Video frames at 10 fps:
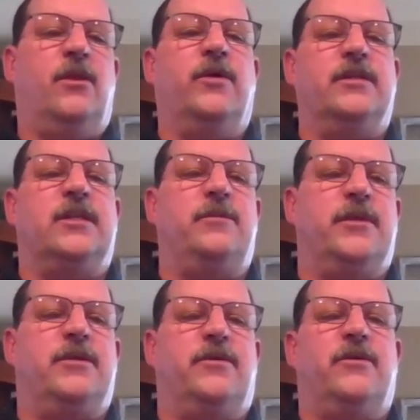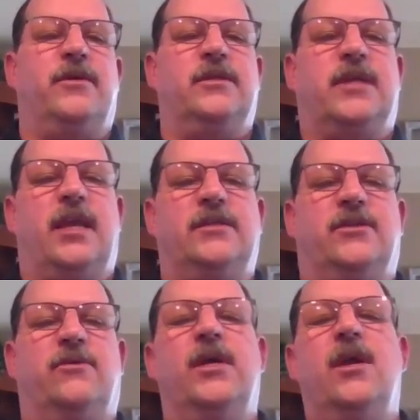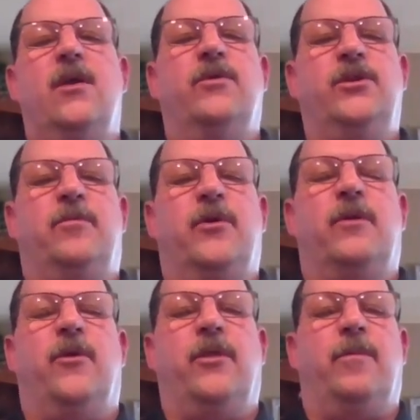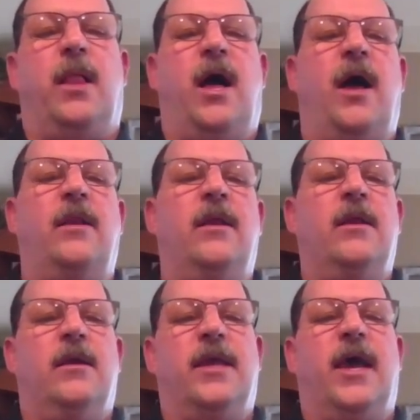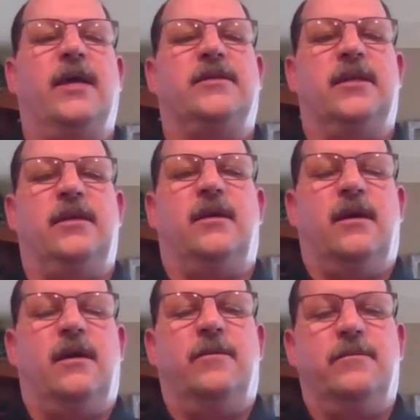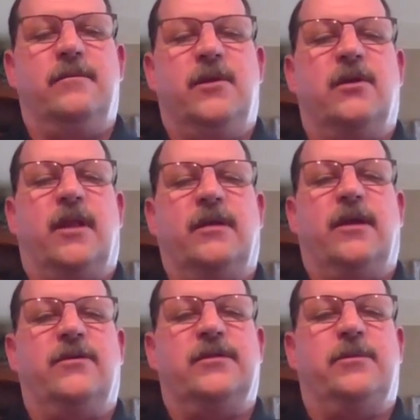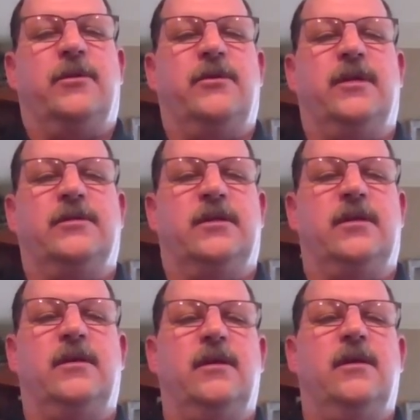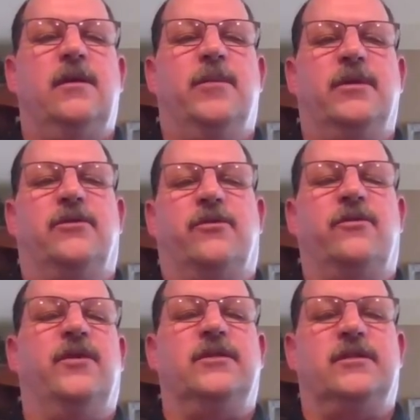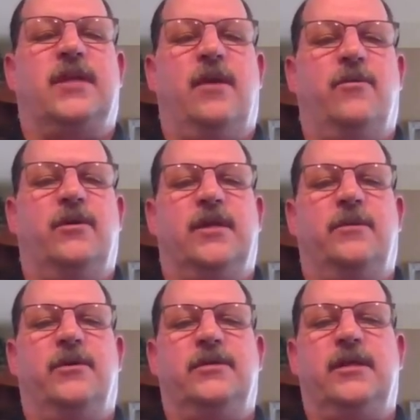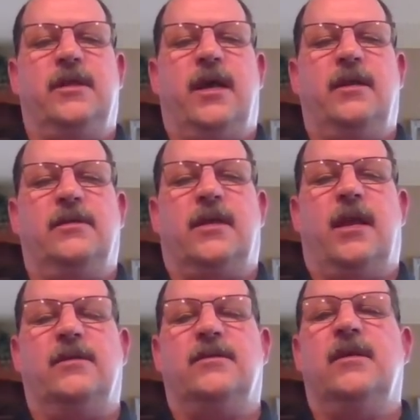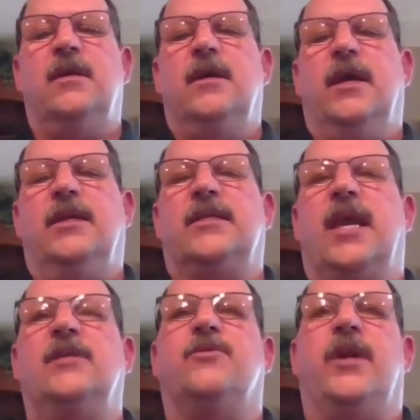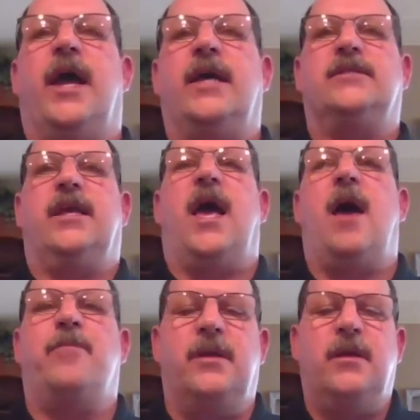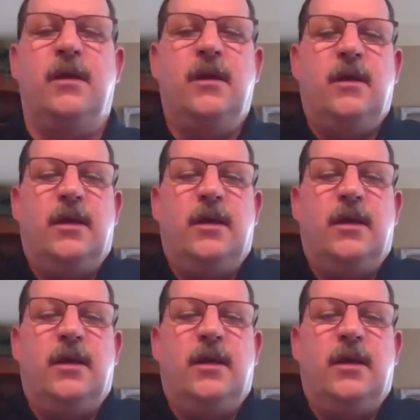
low density material in this case. So when you put them on the plot, they actually look like they're a similar density. But the through vision scan was able to see that in this case. In this case, what had actually happened